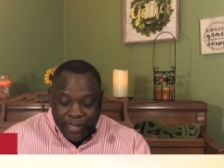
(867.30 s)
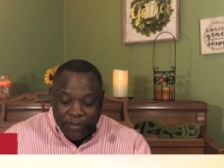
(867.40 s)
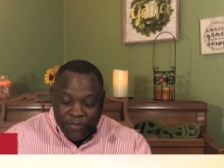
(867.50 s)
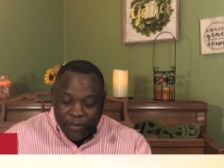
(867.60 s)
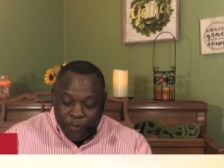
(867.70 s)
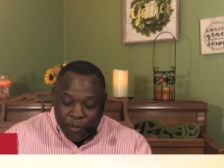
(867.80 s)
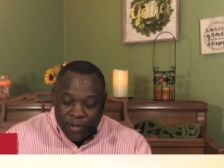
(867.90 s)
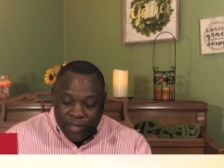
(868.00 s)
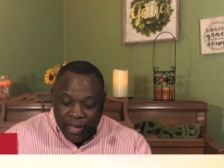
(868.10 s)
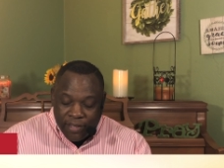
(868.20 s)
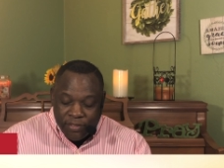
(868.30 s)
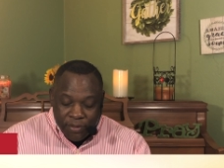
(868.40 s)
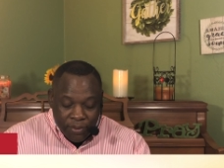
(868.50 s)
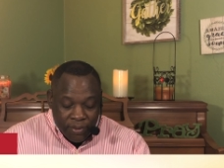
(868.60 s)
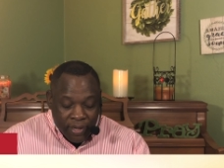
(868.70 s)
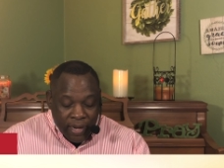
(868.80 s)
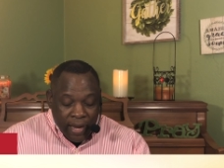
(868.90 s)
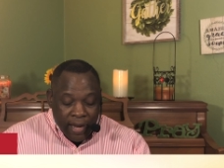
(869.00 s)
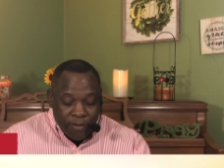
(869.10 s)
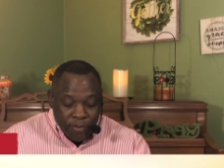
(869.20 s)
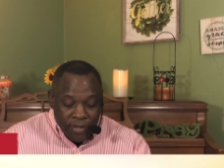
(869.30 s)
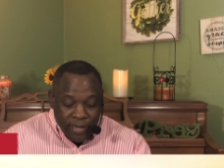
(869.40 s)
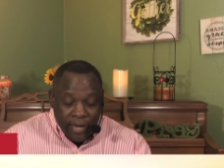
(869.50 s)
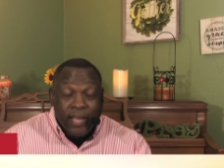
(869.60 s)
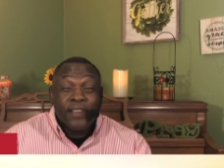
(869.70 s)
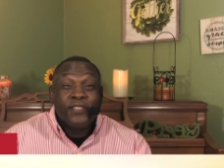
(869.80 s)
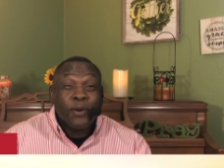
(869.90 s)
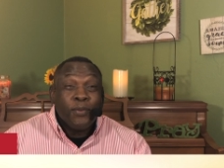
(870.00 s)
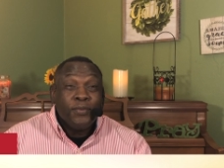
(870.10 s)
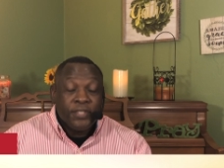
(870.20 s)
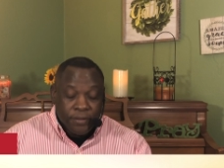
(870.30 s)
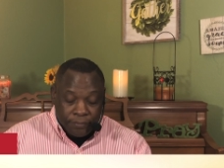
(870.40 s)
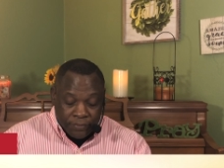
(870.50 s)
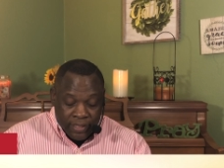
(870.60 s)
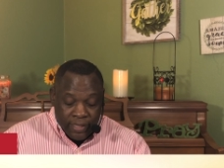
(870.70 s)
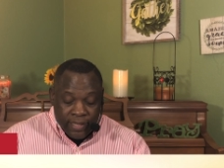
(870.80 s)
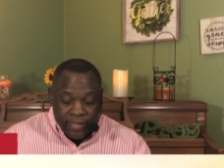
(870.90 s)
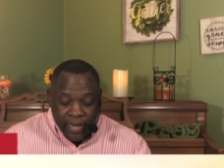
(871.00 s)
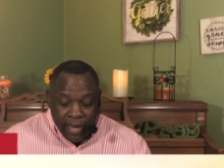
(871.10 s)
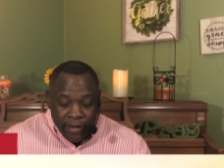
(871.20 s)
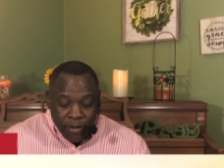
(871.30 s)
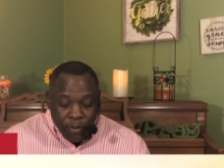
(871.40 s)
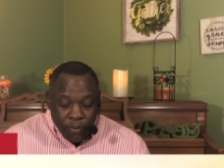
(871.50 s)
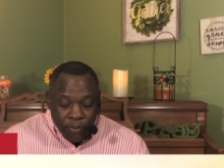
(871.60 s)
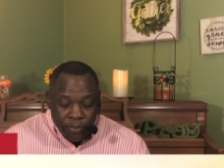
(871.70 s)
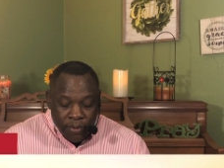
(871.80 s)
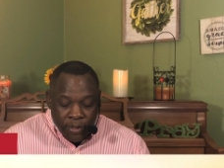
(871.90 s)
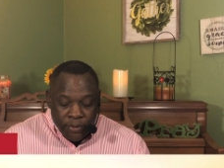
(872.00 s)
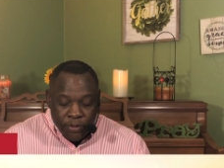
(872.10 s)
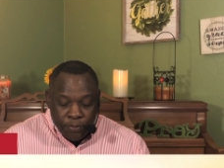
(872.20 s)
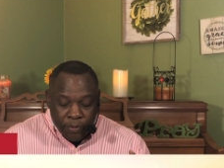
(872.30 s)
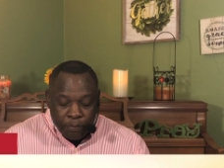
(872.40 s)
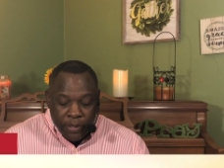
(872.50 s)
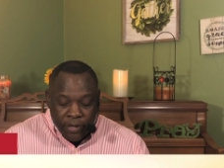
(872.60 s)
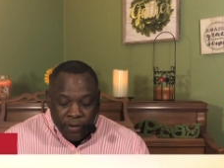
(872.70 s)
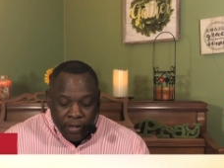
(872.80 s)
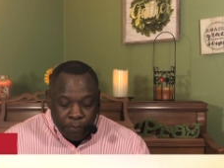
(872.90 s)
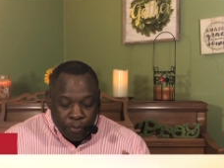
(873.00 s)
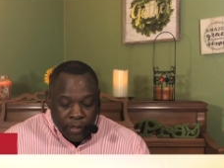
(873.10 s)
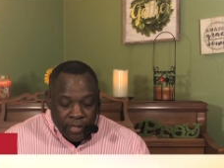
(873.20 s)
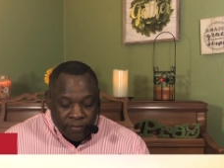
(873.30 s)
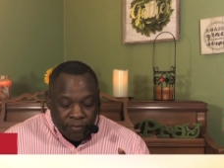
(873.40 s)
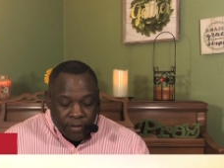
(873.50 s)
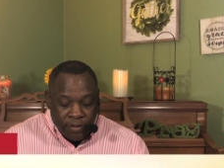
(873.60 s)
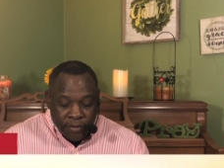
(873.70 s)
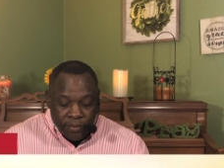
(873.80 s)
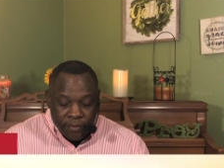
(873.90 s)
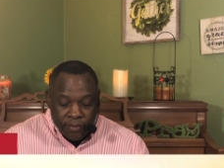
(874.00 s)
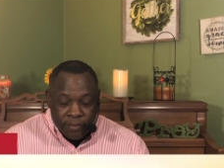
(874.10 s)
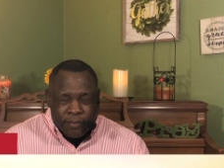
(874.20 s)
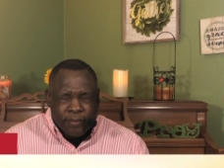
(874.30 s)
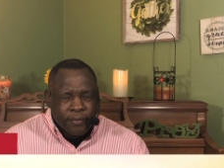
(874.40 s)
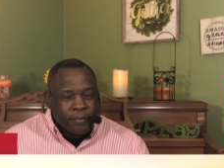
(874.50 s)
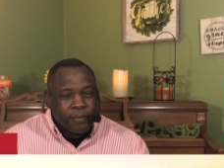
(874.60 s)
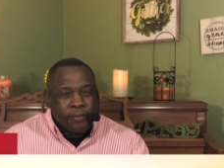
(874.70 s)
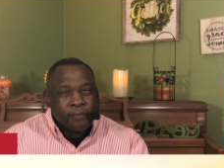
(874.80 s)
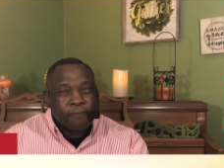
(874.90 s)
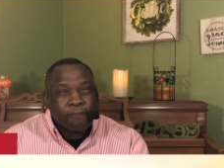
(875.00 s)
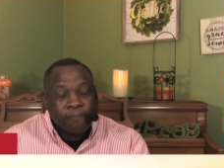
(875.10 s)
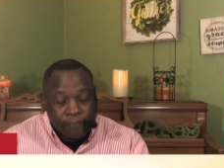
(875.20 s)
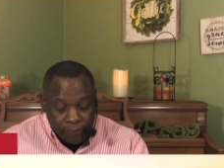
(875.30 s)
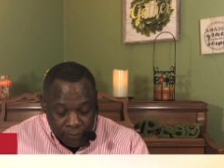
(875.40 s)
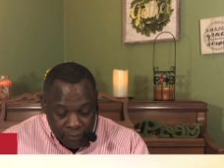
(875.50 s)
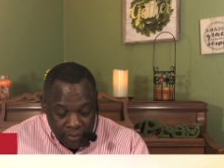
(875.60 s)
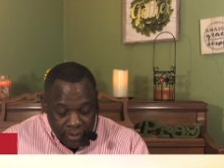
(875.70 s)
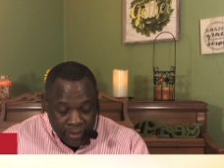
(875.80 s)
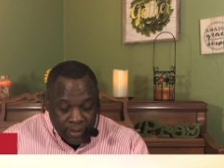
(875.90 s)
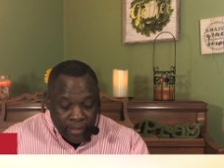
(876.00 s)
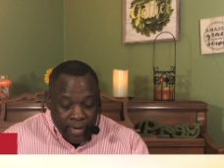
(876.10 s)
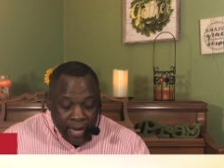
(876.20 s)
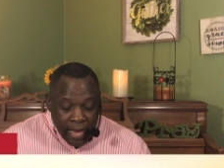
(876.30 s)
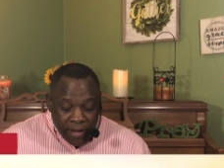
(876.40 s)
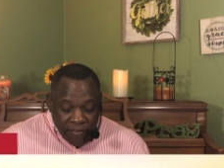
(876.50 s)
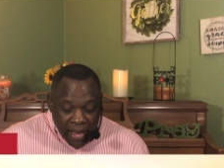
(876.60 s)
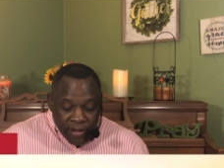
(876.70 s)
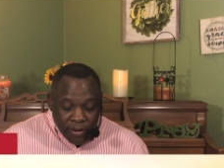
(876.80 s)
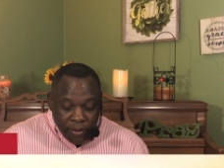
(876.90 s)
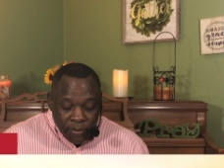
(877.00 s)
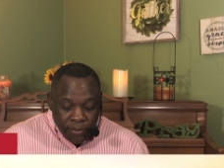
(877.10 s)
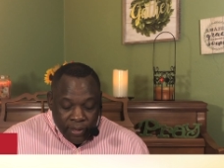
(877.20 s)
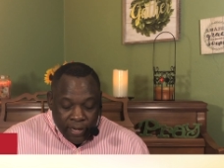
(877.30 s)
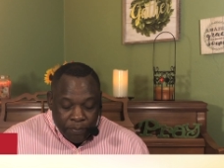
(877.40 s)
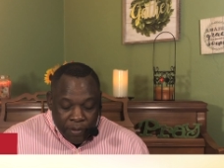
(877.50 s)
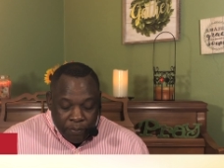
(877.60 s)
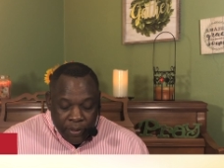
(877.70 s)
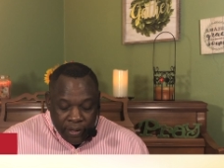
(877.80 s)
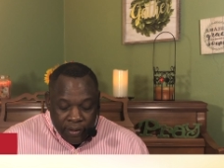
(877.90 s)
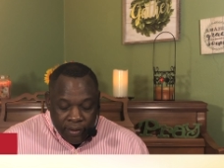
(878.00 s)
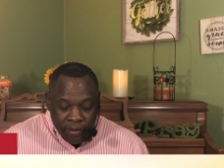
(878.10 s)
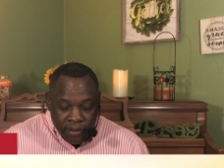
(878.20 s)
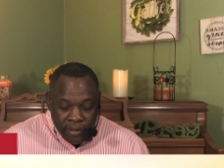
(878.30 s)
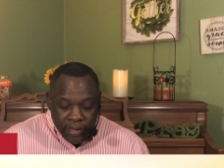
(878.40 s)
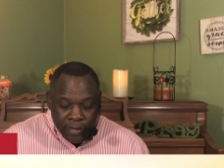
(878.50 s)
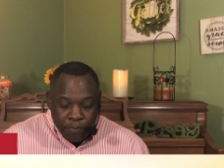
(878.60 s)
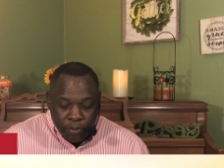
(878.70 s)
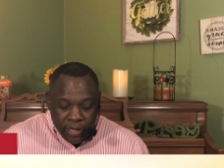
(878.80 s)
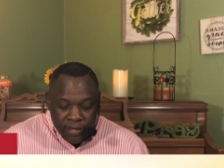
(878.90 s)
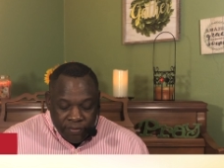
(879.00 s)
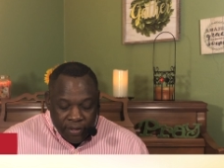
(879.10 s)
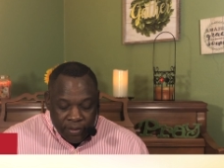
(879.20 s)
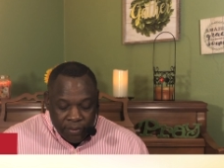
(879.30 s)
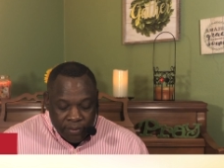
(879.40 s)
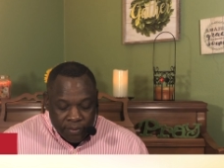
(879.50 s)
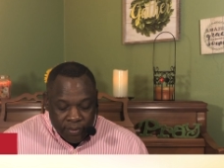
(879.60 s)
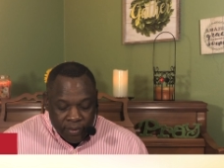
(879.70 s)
if it were not so, I would not have told you. He said, I go to prepare a place for you. Mm. And if I go and prepare a place for you,